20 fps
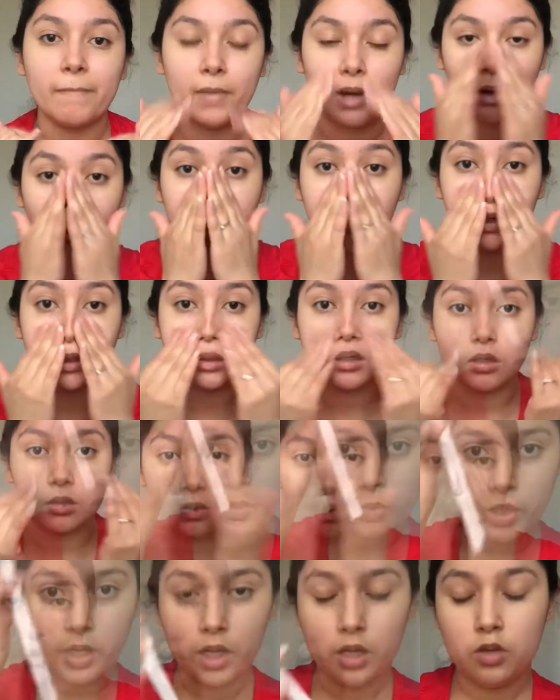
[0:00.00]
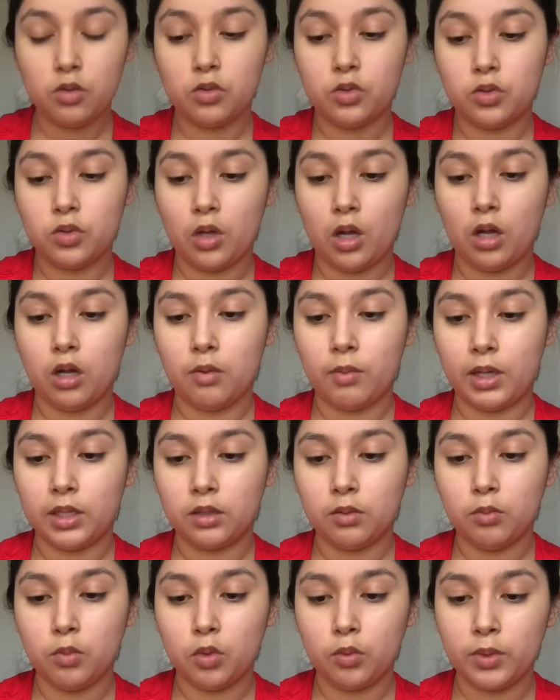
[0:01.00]
There you go. The one I use at
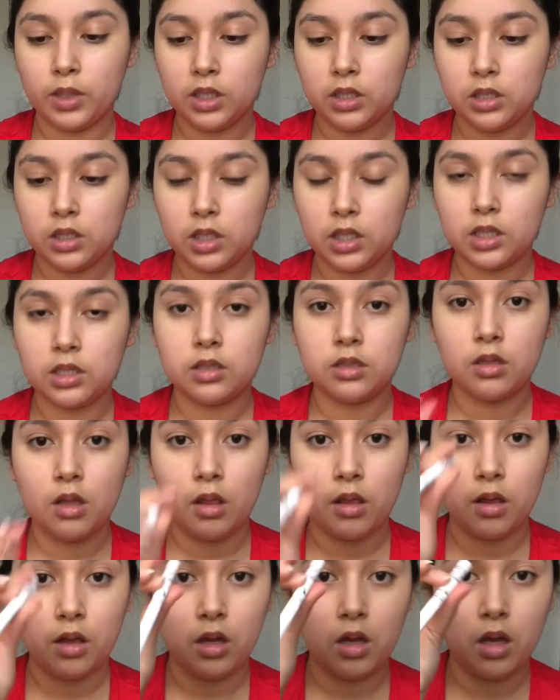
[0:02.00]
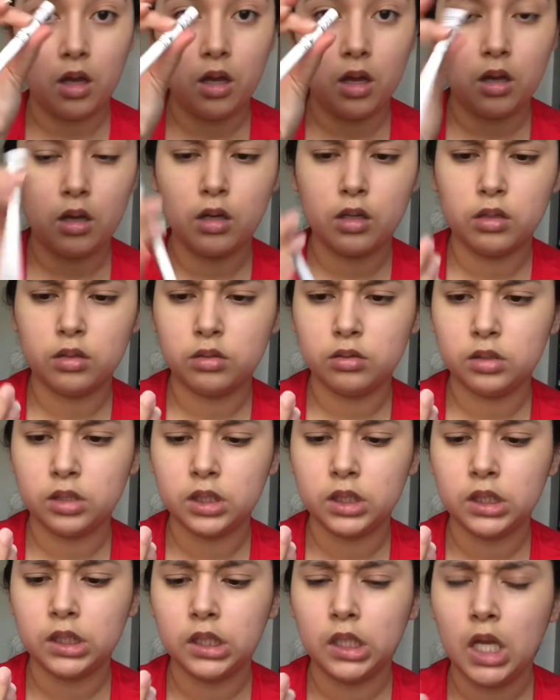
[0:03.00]
the moment, it's the
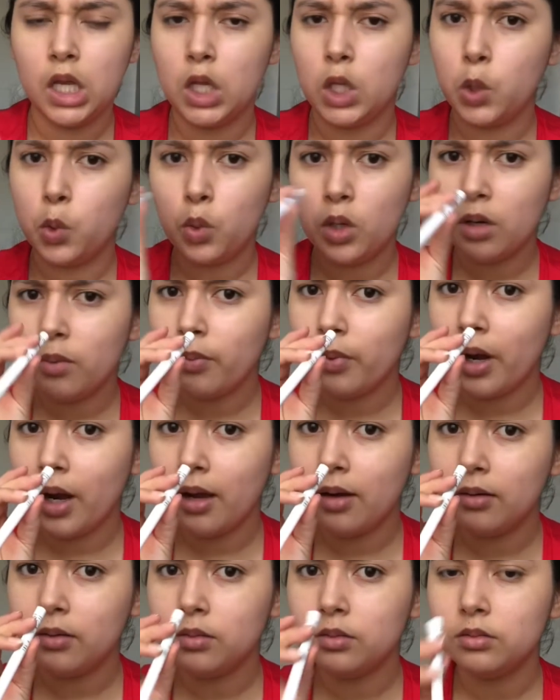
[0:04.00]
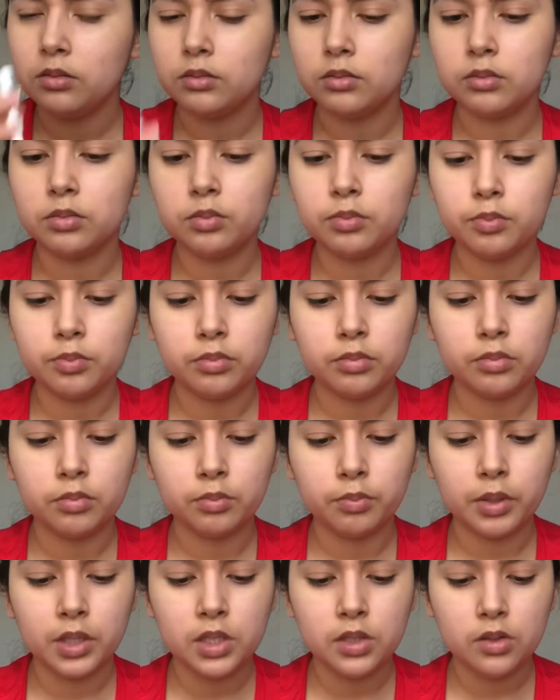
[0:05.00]
Unibrow
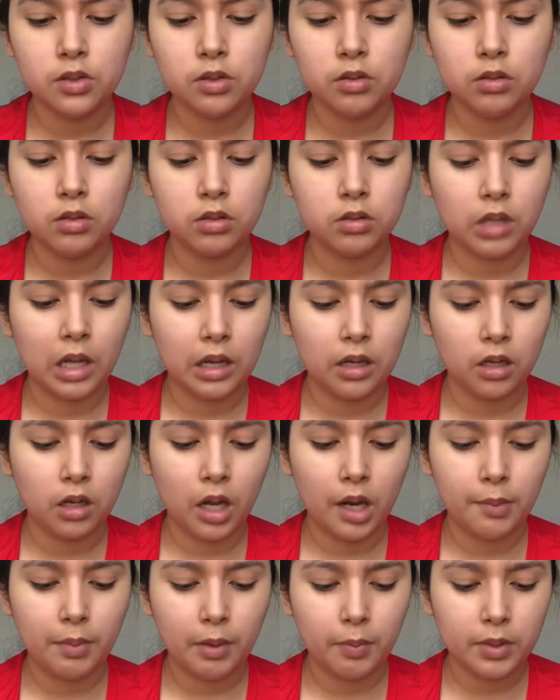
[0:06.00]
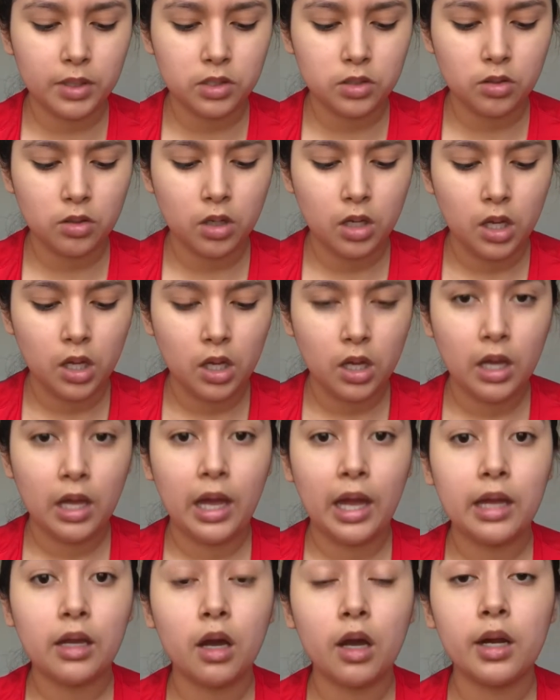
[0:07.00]
pencil, eyebrow pencil.
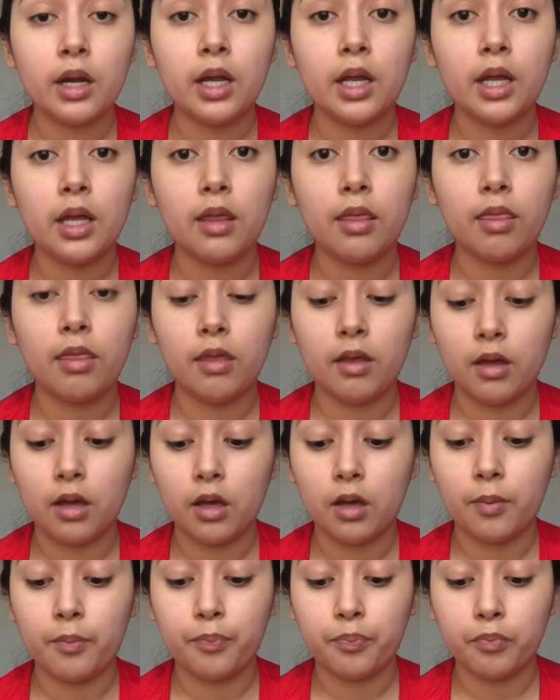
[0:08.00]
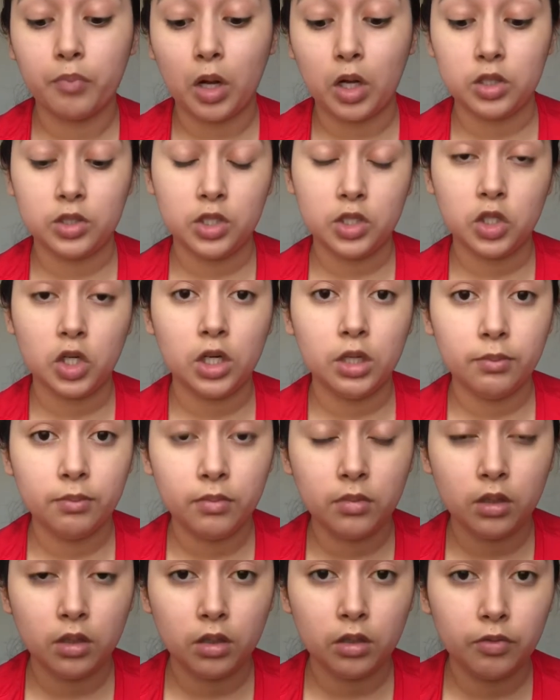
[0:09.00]
I got it in the
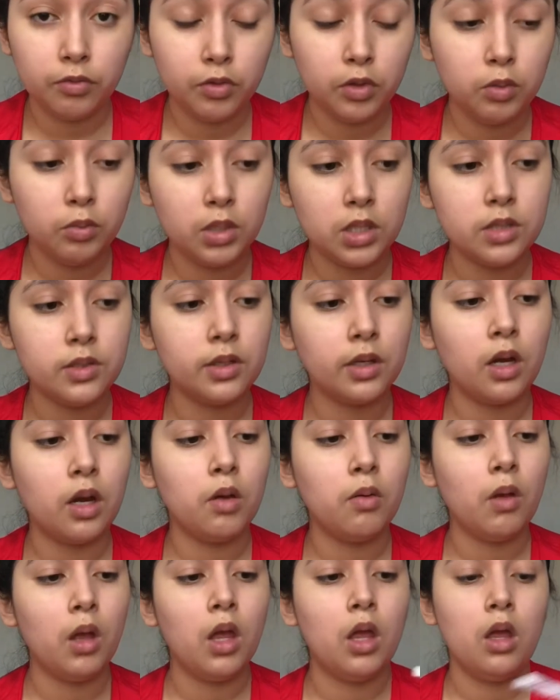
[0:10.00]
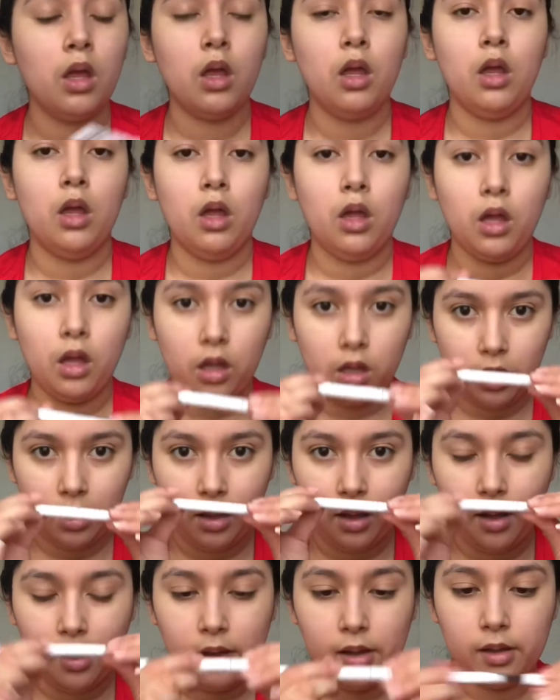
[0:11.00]
BoxyCharm a few months ago,
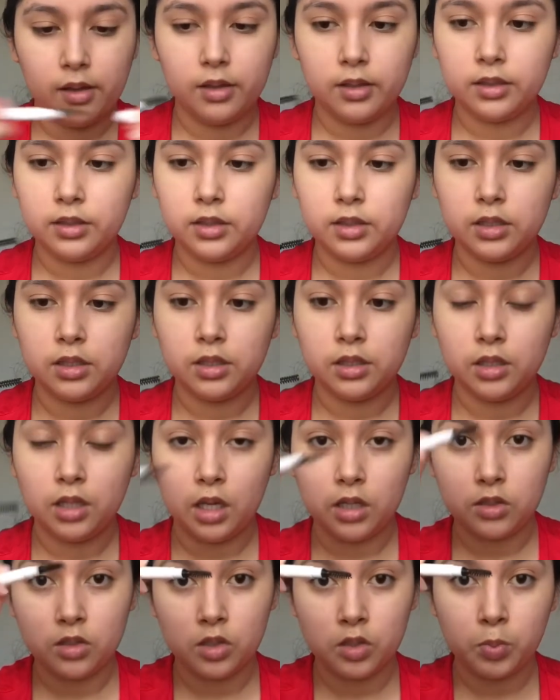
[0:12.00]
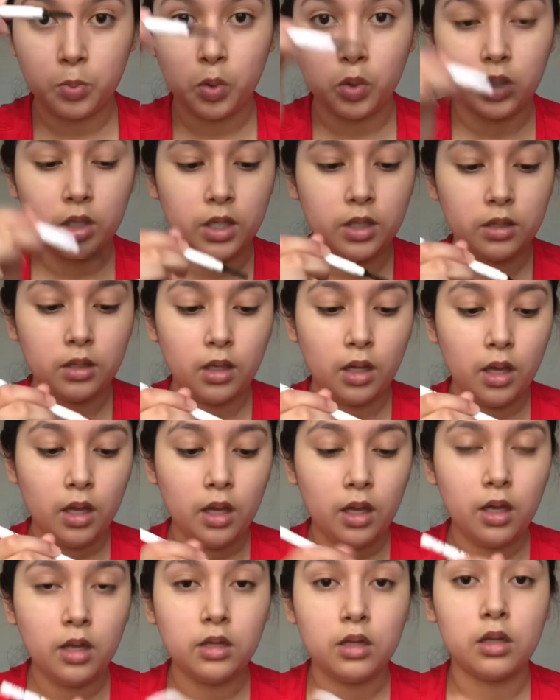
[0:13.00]
and it has a spoolie in the
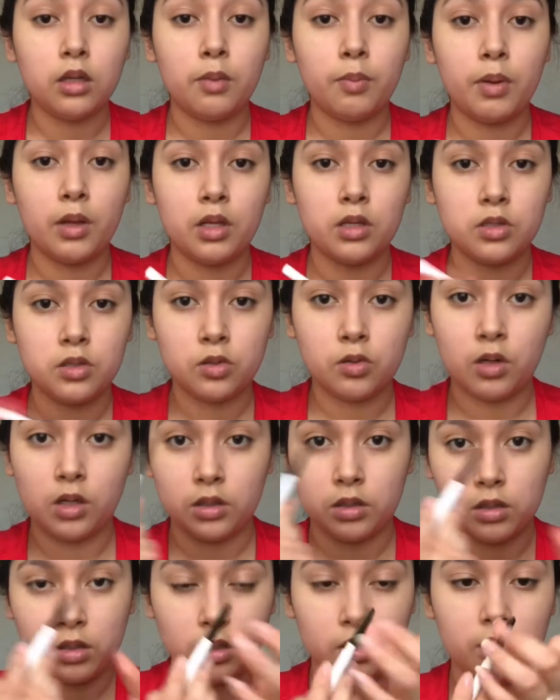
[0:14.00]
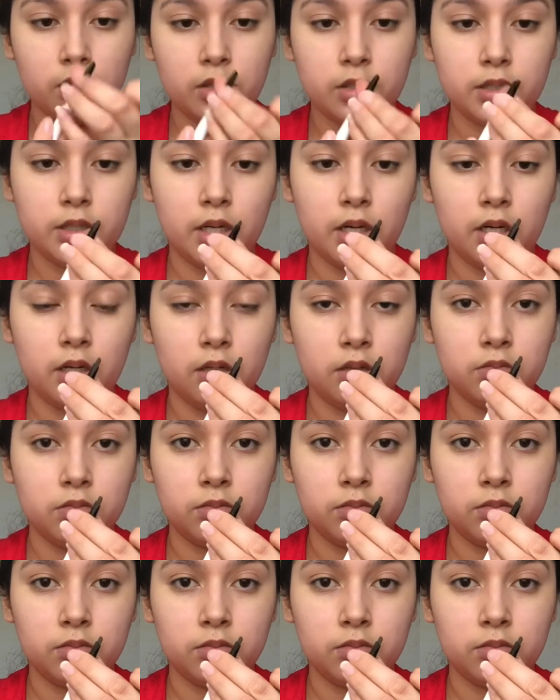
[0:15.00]
end and the pencil on the other side.